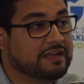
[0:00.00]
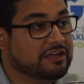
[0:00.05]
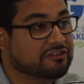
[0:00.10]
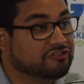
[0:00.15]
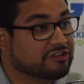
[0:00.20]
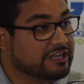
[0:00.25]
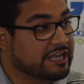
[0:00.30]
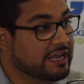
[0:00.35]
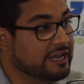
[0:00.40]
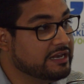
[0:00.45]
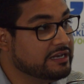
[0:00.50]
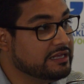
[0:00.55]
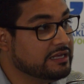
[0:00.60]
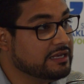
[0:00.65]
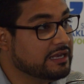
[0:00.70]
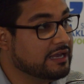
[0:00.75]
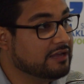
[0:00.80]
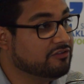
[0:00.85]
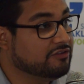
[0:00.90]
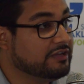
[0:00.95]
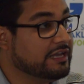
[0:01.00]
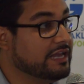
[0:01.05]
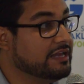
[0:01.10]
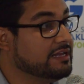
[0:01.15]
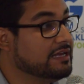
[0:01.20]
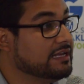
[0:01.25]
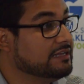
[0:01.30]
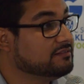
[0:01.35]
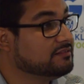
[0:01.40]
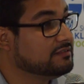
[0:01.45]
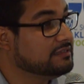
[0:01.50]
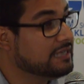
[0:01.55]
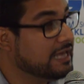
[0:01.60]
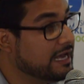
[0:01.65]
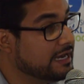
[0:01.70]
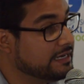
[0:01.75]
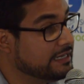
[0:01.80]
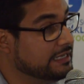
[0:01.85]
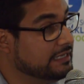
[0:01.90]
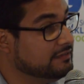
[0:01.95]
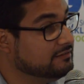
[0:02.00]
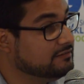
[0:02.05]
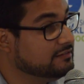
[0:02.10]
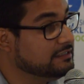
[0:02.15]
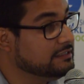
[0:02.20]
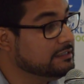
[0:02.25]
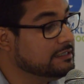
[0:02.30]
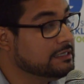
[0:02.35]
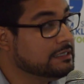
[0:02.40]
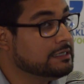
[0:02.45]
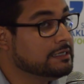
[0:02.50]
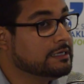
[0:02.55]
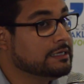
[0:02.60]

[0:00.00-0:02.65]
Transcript: educating. Educating is not easy,